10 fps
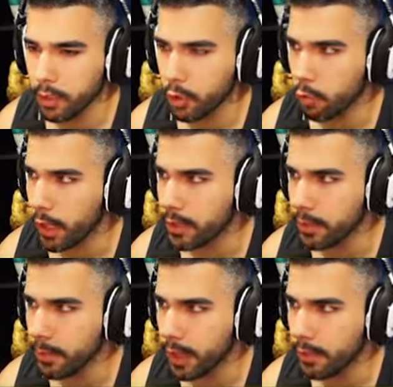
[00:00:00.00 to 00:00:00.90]
crazy,
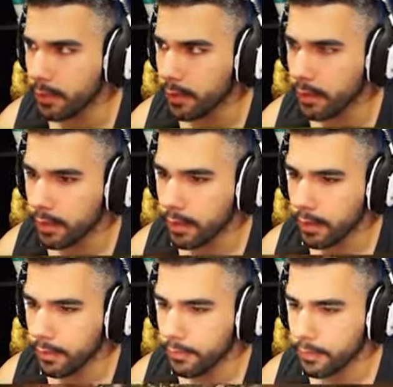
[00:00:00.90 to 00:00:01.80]
man.
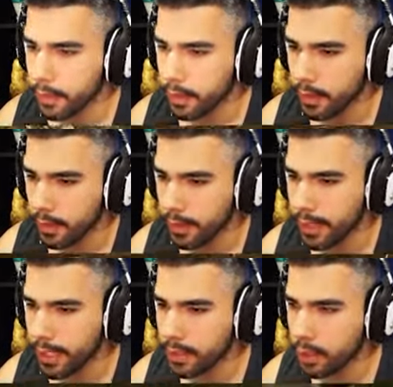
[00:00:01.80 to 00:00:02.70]
The
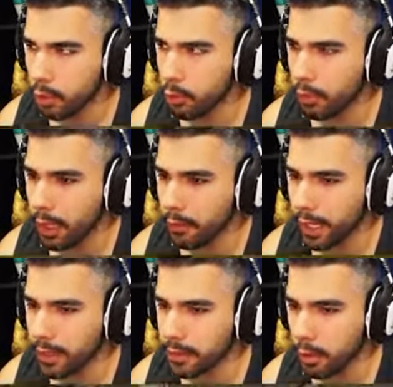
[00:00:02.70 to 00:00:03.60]
thing is, too, like, you
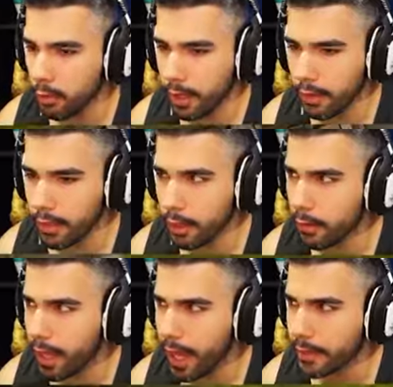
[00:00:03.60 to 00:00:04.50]
guys know
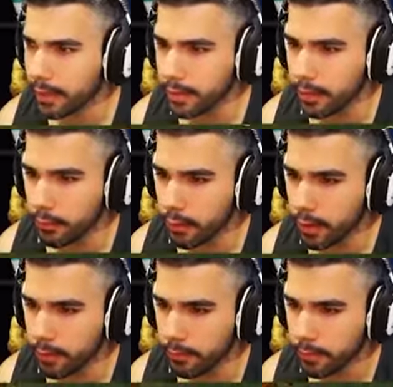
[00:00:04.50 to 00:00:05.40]
Caldera has, like,
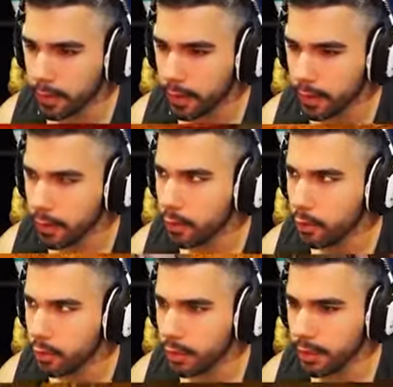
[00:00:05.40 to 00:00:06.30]
different
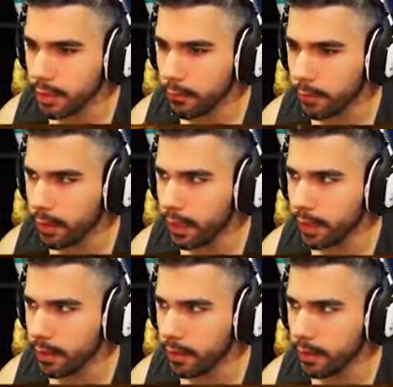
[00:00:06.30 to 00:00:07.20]
usually different
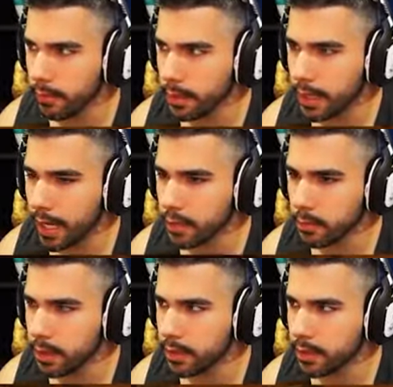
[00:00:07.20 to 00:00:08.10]
like um,
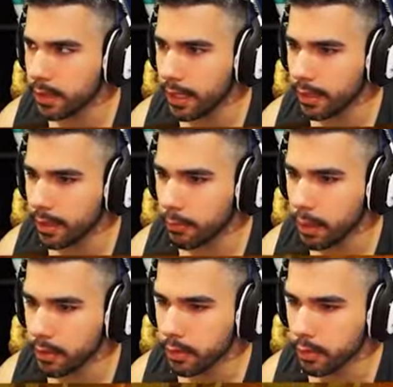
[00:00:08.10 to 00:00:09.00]
attachments slightly
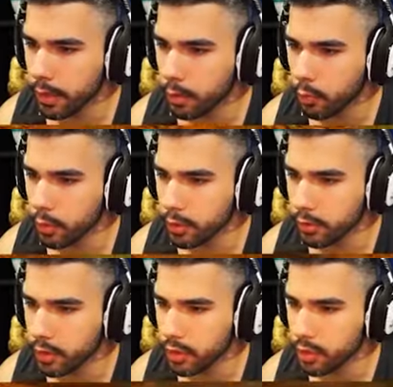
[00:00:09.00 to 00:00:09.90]
compared to like
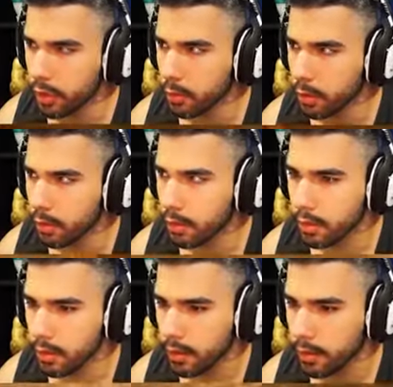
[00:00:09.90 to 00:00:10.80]
Warzone just in general.
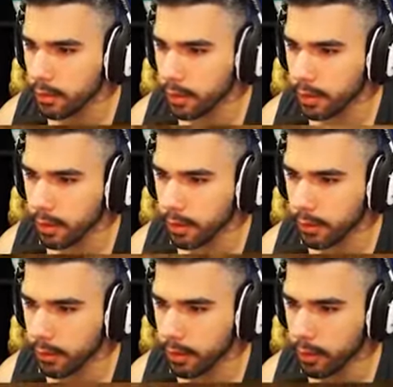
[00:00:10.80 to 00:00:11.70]
I don't know, I caught
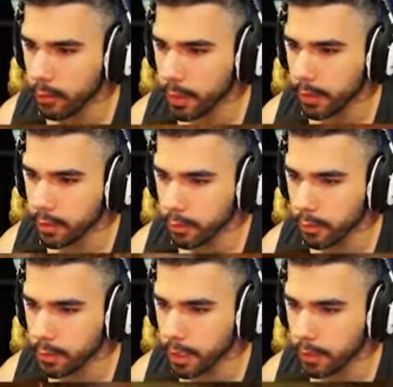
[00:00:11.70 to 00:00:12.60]
Cardero, but you guys know what
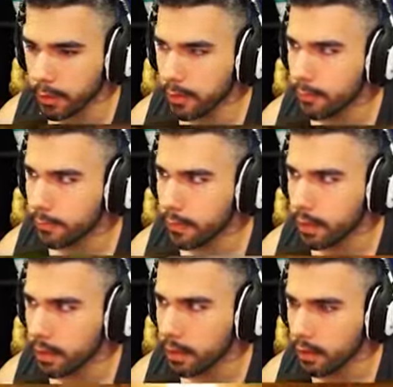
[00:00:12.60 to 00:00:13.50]
I'm saying.
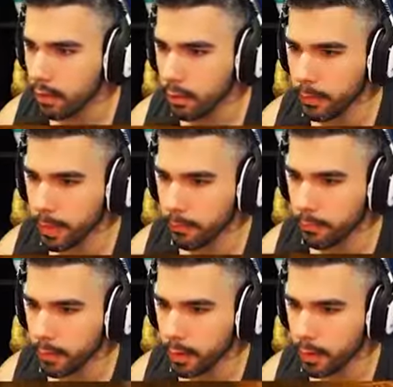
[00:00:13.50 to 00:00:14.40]
Oh man.
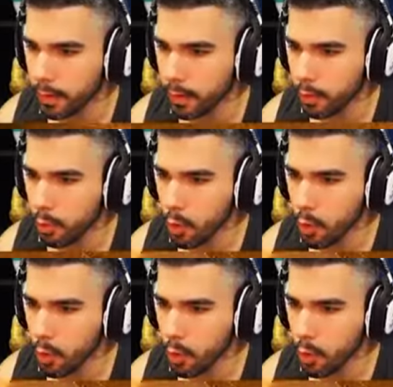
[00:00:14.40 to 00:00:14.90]
Oh.